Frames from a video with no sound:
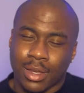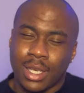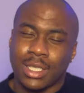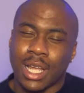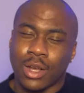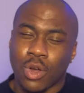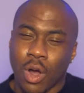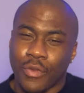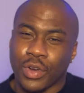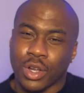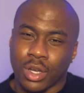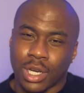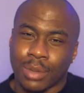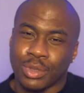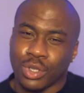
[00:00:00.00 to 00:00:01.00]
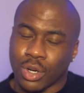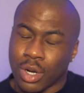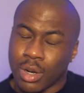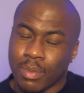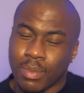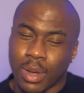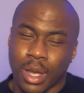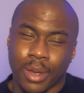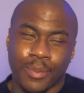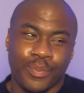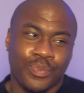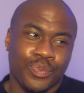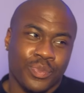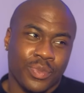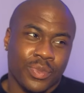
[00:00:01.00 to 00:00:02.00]
He's not gone for good, I'm sure, but
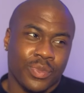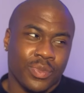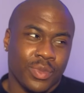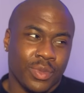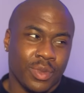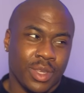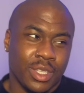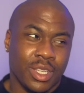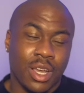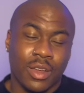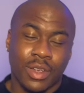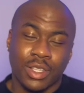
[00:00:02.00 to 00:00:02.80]
he's good.